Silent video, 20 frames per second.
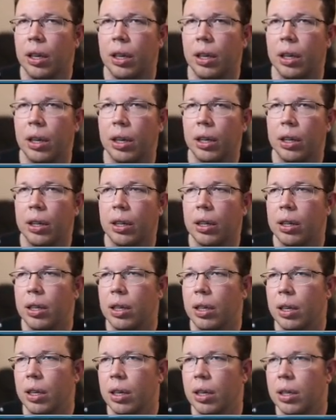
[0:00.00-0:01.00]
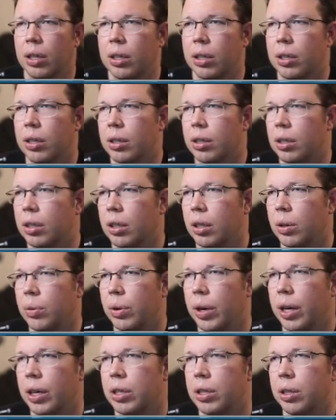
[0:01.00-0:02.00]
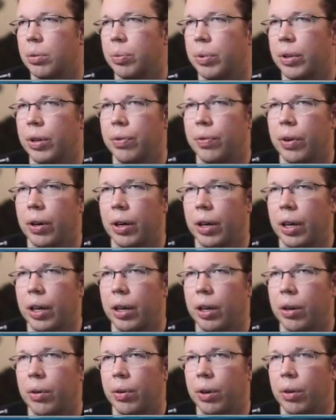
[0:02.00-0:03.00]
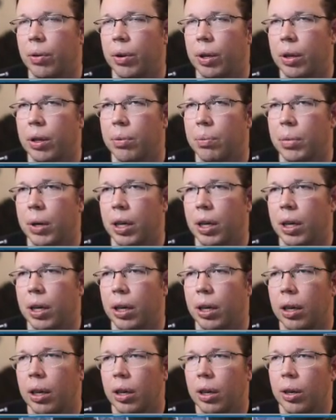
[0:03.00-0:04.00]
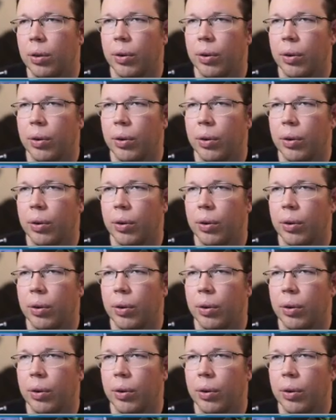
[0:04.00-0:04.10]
And I think think we're actually pretty far ahead now. We don't want the mod.